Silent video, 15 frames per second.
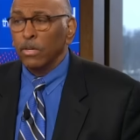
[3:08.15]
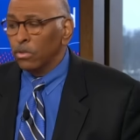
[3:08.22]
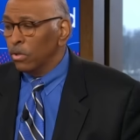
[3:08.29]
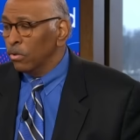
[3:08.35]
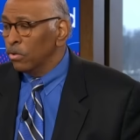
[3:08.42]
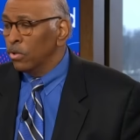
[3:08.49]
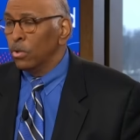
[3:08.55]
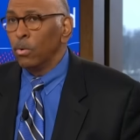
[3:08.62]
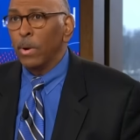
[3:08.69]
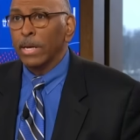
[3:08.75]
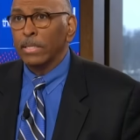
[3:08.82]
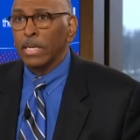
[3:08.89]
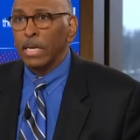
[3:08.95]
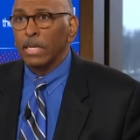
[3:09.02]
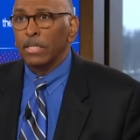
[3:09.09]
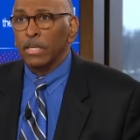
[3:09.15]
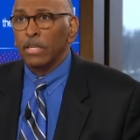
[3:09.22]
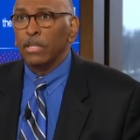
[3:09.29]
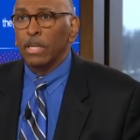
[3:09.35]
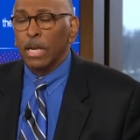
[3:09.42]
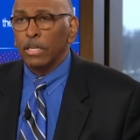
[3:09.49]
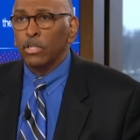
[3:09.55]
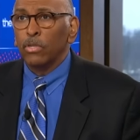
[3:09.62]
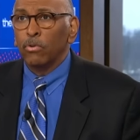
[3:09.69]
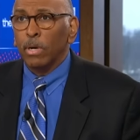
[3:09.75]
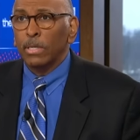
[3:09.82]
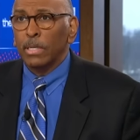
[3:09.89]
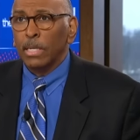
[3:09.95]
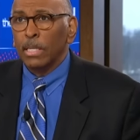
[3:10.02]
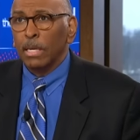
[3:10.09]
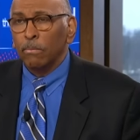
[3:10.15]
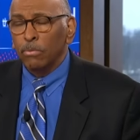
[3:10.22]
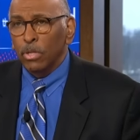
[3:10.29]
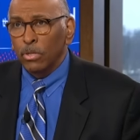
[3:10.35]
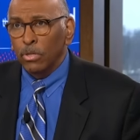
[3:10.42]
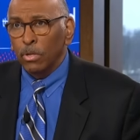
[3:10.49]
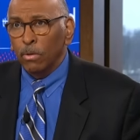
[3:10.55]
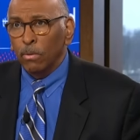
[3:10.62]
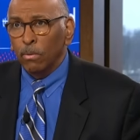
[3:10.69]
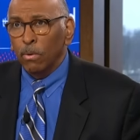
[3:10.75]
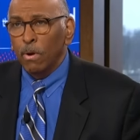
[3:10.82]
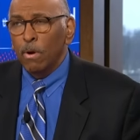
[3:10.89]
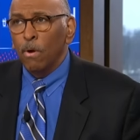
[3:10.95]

to do as he's in, instructing them to do?